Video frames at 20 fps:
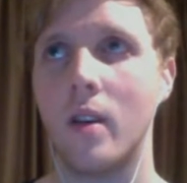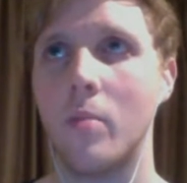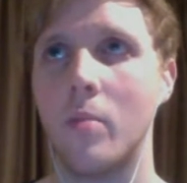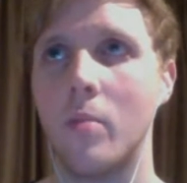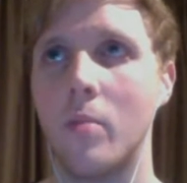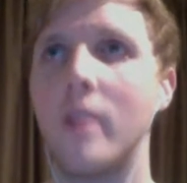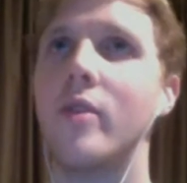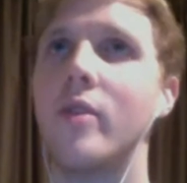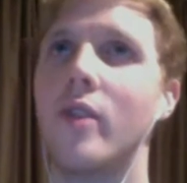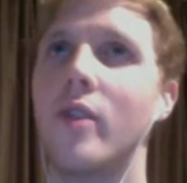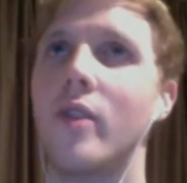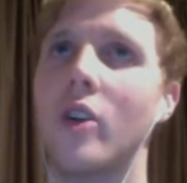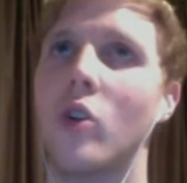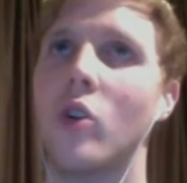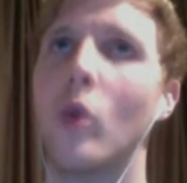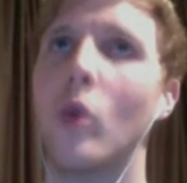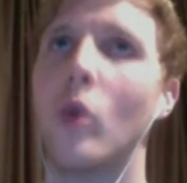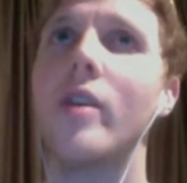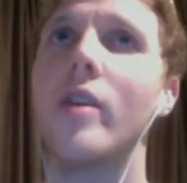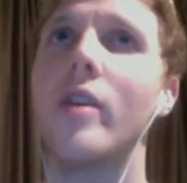But if you've got a
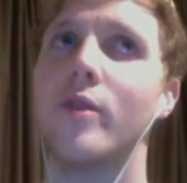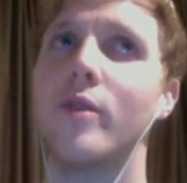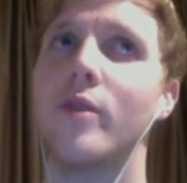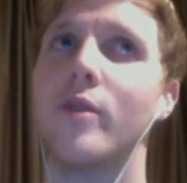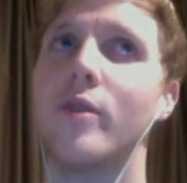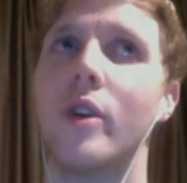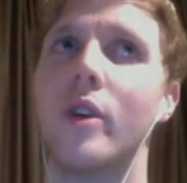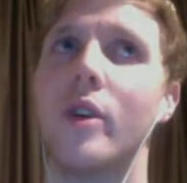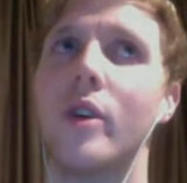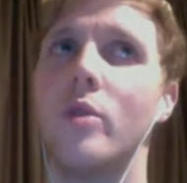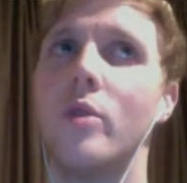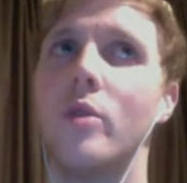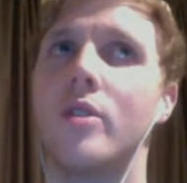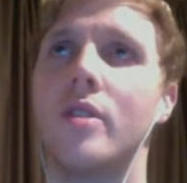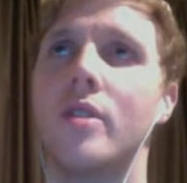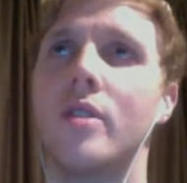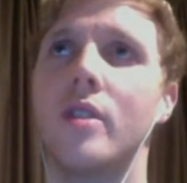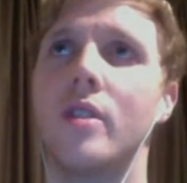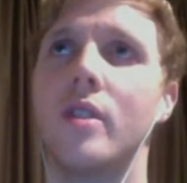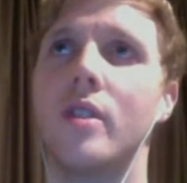quaver for a
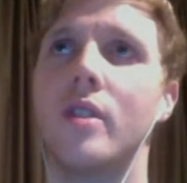nose,